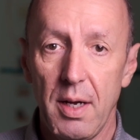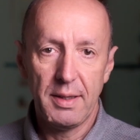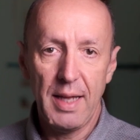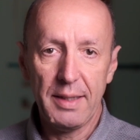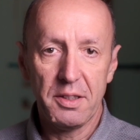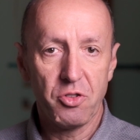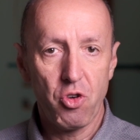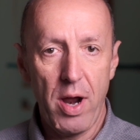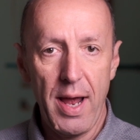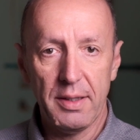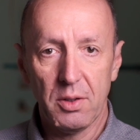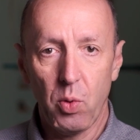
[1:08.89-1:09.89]
That
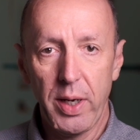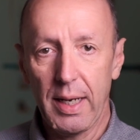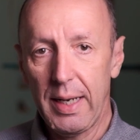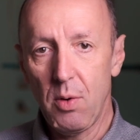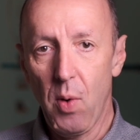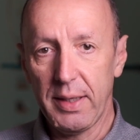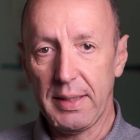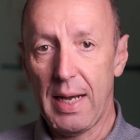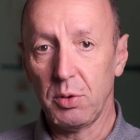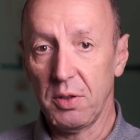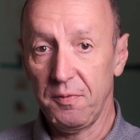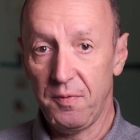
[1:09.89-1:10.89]
trend quickly went
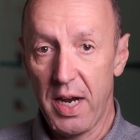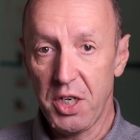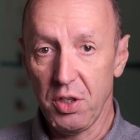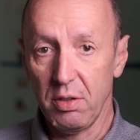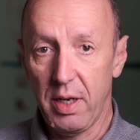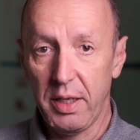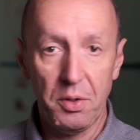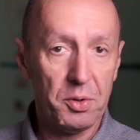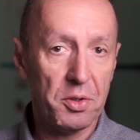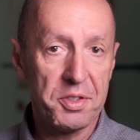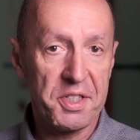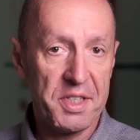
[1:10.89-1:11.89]
out of fashion, and you
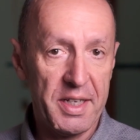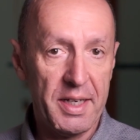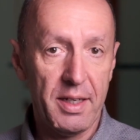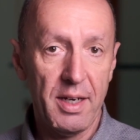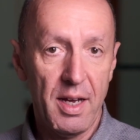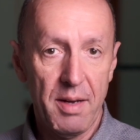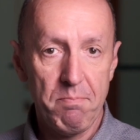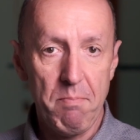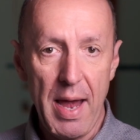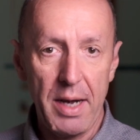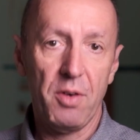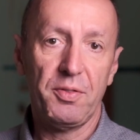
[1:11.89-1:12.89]
don't see
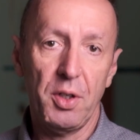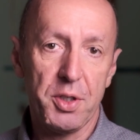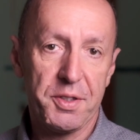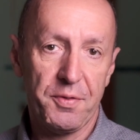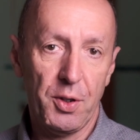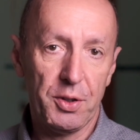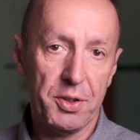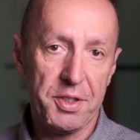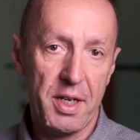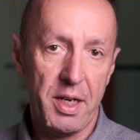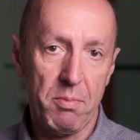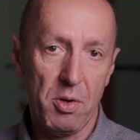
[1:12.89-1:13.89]
many of those photos
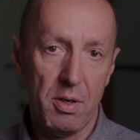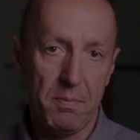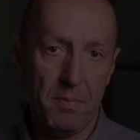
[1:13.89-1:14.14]
anymore.